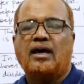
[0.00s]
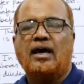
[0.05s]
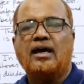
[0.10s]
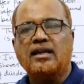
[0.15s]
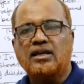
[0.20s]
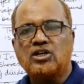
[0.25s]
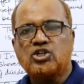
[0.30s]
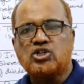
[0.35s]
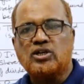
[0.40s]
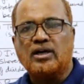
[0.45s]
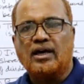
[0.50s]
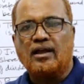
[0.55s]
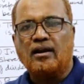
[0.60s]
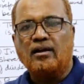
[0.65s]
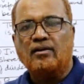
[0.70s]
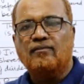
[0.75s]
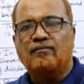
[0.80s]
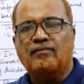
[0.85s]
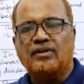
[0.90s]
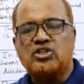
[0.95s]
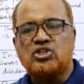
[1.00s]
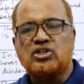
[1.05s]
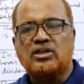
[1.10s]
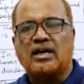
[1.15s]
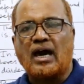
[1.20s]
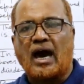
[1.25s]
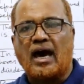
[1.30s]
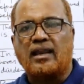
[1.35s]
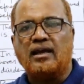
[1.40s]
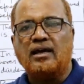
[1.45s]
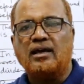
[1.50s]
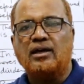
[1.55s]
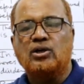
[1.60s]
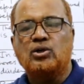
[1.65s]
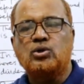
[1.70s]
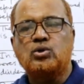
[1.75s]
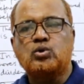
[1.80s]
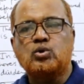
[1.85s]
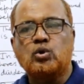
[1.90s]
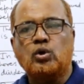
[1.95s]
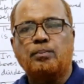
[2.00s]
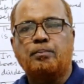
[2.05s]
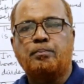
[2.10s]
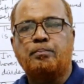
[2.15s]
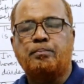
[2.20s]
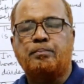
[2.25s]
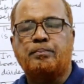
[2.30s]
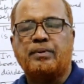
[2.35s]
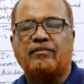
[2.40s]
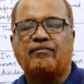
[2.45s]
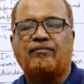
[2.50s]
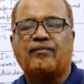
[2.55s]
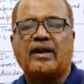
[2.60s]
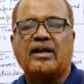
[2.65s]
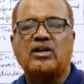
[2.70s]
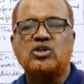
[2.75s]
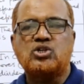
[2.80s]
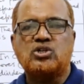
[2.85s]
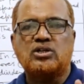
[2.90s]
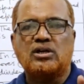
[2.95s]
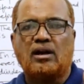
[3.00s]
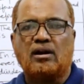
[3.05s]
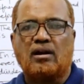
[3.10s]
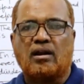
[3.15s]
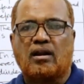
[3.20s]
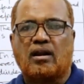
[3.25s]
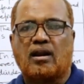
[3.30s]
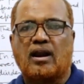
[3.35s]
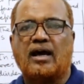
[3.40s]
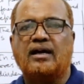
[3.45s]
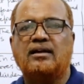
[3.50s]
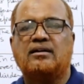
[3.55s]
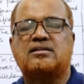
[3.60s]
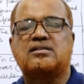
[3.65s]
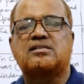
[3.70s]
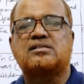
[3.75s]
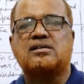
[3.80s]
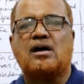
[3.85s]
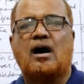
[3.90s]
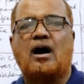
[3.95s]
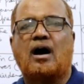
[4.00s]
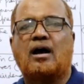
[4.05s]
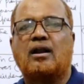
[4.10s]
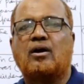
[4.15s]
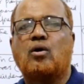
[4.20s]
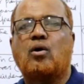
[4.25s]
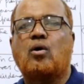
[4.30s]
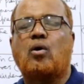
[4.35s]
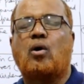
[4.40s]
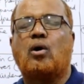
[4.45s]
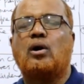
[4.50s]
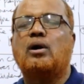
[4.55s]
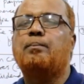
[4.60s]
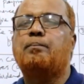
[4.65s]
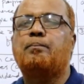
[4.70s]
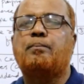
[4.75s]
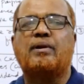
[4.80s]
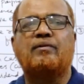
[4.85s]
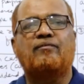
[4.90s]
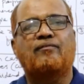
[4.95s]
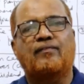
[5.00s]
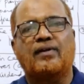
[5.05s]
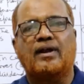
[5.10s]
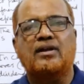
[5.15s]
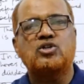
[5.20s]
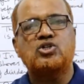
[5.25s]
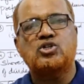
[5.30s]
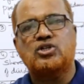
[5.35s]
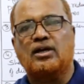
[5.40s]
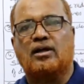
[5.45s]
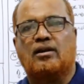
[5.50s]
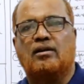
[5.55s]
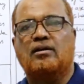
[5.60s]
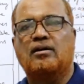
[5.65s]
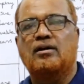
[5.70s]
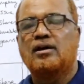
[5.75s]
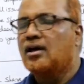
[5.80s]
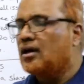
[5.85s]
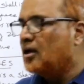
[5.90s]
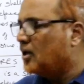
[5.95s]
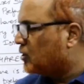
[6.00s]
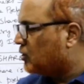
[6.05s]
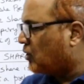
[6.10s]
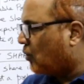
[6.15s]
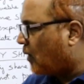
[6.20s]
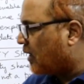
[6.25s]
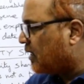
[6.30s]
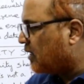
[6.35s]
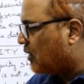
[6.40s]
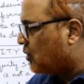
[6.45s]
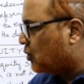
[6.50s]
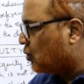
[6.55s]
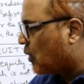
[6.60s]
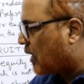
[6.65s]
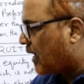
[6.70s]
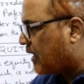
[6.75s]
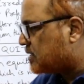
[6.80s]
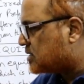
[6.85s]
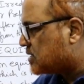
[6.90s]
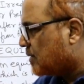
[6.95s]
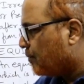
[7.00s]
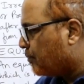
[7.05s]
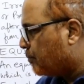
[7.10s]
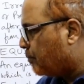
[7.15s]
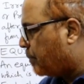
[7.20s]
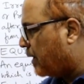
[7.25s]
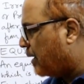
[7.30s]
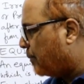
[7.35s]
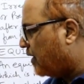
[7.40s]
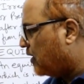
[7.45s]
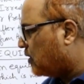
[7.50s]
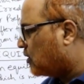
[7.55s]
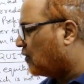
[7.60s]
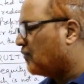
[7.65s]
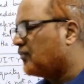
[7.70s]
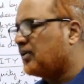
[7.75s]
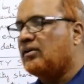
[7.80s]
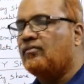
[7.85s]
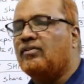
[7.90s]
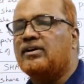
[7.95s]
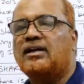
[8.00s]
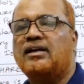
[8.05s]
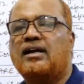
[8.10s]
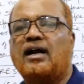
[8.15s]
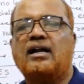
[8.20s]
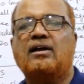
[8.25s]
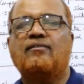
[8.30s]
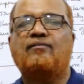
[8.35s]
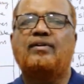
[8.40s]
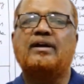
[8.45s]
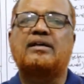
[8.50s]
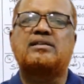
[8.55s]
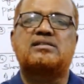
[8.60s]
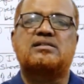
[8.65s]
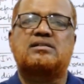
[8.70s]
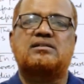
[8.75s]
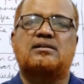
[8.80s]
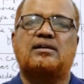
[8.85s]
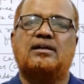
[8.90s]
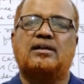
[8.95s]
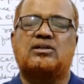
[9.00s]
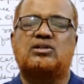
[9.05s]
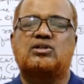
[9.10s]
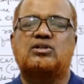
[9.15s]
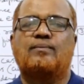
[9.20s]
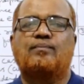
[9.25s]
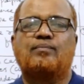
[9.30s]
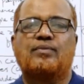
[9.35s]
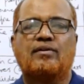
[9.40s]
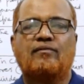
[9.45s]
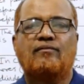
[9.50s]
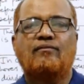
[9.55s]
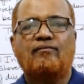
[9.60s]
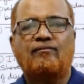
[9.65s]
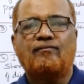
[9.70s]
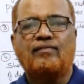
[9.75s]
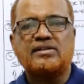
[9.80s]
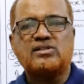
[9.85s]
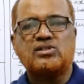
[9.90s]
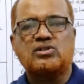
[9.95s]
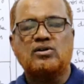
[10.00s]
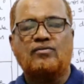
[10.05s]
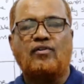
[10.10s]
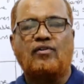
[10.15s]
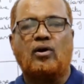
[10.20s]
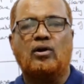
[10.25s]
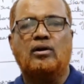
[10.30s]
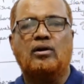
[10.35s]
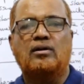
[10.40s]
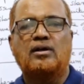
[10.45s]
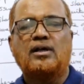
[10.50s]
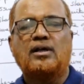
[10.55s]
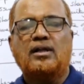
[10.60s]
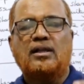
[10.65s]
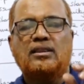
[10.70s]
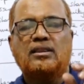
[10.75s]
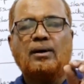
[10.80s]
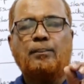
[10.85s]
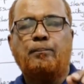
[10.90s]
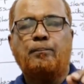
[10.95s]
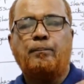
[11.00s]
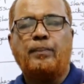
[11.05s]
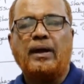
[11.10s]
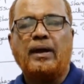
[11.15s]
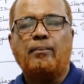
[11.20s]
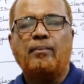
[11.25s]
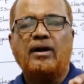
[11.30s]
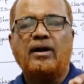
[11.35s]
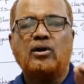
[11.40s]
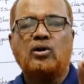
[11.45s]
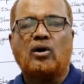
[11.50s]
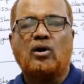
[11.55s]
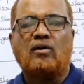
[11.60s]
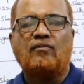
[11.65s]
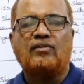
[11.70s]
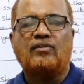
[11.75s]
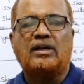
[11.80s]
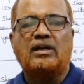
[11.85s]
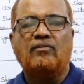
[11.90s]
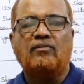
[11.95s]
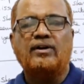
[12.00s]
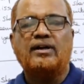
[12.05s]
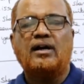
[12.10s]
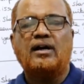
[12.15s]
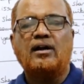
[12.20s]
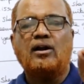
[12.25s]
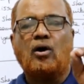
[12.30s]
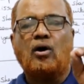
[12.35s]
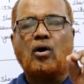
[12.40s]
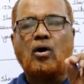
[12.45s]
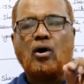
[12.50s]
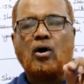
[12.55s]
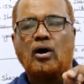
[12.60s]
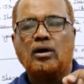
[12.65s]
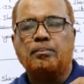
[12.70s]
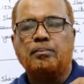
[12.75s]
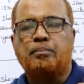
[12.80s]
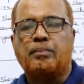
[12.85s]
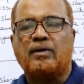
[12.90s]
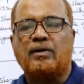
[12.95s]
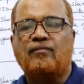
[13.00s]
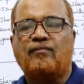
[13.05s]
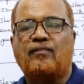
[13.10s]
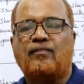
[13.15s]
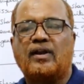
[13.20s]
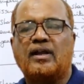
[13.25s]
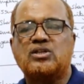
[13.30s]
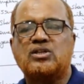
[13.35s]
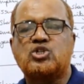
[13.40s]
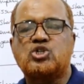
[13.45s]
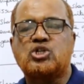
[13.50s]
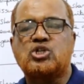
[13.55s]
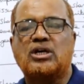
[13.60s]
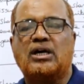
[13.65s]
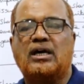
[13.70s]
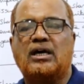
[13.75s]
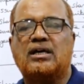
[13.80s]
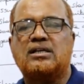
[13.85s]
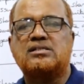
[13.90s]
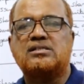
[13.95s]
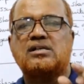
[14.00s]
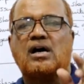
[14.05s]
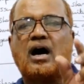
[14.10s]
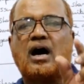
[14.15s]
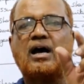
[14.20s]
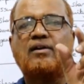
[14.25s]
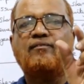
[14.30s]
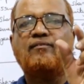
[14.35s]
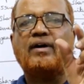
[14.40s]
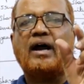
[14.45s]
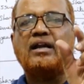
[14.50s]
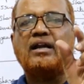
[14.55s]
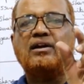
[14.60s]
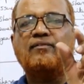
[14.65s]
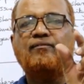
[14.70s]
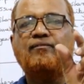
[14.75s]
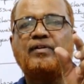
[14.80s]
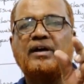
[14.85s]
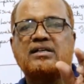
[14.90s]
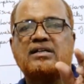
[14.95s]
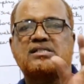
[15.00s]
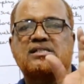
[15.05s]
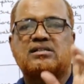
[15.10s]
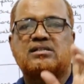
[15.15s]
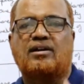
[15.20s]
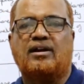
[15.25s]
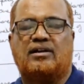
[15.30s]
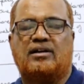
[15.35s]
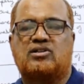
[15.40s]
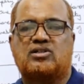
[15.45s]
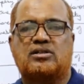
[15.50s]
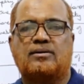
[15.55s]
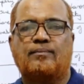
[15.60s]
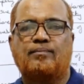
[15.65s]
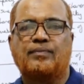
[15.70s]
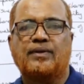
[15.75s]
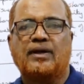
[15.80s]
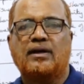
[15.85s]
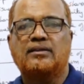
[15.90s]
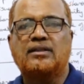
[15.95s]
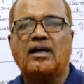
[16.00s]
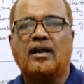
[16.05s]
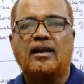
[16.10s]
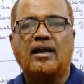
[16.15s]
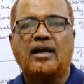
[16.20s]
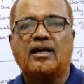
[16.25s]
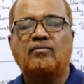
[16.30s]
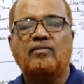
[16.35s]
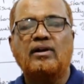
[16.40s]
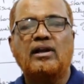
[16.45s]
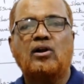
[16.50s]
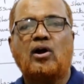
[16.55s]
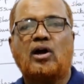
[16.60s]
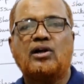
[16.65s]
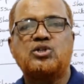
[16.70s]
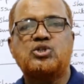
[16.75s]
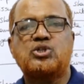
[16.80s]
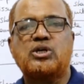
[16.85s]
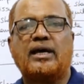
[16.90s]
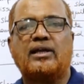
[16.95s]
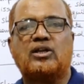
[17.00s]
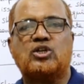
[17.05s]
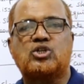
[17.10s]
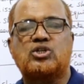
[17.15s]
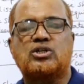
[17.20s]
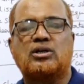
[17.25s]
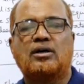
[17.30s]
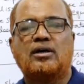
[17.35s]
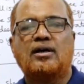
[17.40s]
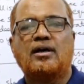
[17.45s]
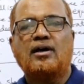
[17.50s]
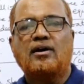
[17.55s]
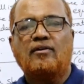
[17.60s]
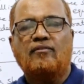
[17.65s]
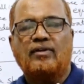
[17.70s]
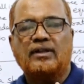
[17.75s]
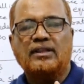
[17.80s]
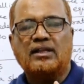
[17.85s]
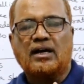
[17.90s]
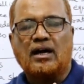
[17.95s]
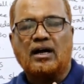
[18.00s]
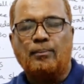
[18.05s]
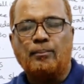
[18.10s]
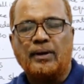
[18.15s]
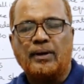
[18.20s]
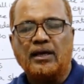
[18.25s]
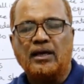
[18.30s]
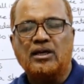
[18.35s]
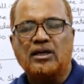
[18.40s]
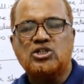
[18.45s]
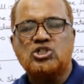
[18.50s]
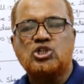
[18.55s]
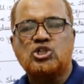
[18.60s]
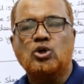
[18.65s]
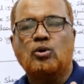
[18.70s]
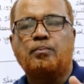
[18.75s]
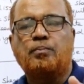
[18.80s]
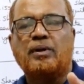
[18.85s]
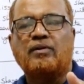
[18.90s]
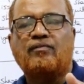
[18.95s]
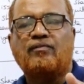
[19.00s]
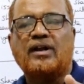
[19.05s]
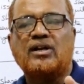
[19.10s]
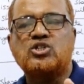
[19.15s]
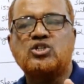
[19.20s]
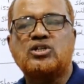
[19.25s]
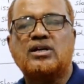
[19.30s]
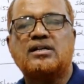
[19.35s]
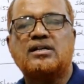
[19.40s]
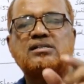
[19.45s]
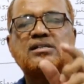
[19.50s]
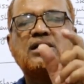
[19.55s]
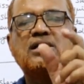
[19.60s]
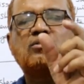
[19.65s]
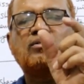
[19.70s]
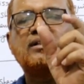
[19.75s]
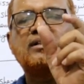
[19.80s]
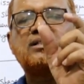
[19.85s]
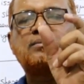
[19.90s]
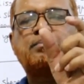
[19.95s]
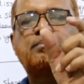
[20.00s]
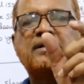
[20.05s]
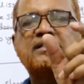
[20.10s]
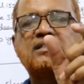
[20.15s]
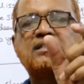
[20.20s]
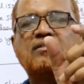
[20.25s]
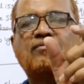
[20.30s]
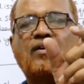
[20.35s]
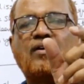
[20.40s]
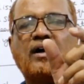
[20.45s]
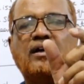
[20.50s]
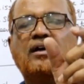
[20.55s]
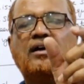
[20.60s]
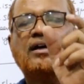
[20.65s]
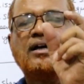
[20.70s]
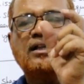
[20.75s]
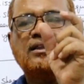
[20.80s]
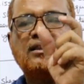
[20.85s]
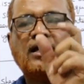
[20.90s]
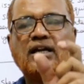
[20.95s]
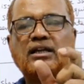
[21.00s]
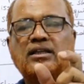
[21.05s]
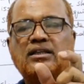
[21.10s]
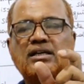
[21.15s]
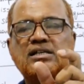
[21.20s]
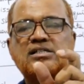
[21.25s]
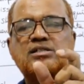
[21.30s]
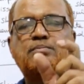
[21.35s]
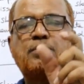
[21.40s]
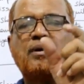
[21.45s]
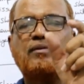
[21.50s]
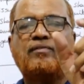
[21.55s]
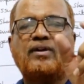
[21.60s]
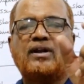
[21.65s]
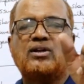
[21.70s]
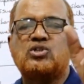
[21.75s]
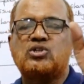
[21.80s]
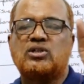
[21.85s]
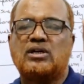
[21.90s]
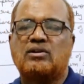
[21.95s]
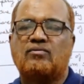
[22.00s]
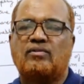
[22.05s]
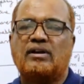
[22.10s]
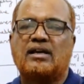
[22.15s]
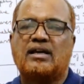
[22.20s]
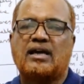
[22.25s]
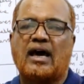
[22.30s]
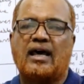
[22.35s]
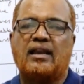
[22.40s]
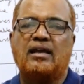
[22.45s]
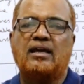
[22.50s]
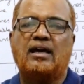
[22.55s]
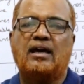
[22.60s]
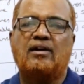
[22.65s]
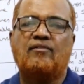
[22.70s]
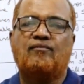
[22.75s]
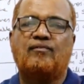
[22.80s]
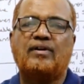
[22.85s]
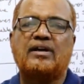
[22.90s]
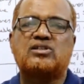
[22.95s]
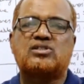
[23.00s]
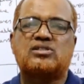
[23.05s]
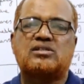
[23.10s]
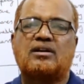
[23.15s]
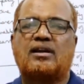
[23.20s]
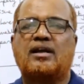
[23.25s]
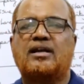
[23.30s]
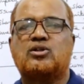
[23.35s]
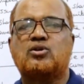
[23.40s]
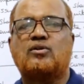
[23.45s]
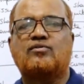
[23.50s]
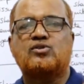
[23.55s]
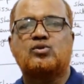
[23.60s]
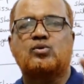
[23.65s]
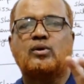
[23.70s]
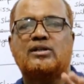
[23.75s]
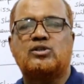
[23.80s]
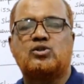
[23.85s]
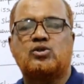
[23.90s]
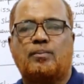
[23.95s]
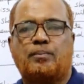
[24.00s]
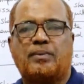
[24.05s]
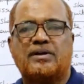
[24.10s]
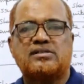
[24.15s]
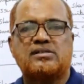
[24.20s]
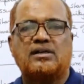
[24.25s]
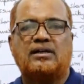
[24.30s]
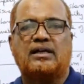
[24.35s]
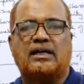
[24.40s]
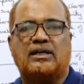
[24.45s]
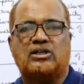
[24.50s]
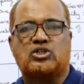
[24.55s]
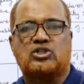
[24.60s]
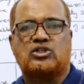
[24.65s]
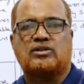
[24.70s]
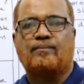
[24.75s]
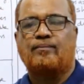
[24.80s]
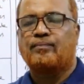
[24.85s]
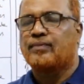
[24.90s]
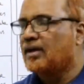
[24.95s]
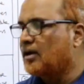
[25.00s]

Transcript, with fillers: Any share which carry two preferential rights are called preference share. So what are the two rights? Payment of dividend at a fixed rate. First of all, the payment of dividend on preference shares are at a fixed rate. The rate will not change. When the company issue preference shares, it will specify that these preference share will carry a fixed rate of so and so percentage.